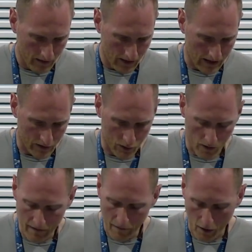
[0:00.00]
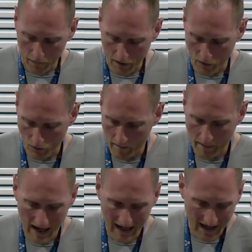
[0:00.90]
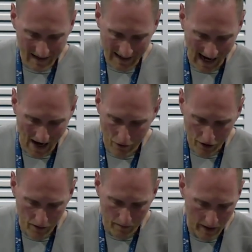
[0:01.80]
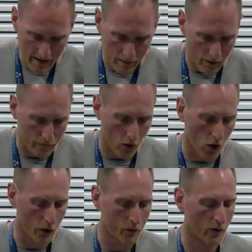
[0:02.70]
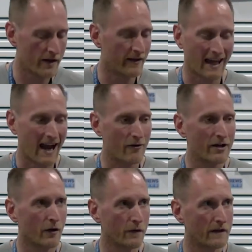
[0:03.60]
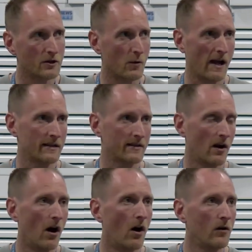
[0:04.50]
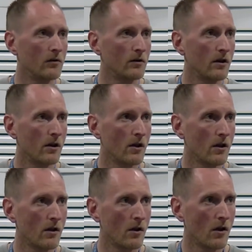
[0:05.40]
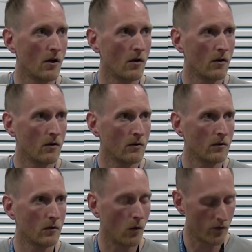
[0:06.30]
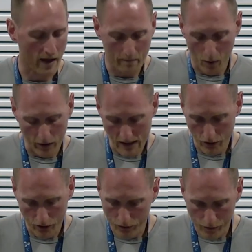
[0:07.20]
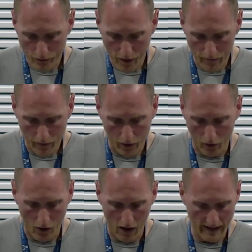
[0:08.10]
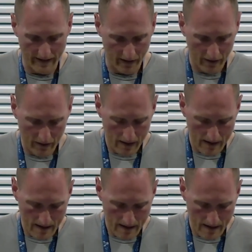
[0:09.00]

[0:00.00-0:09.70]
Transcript: And so even after the rebellious, arrogant people of God were either carried off into exile or their bodies strewn over the horizon,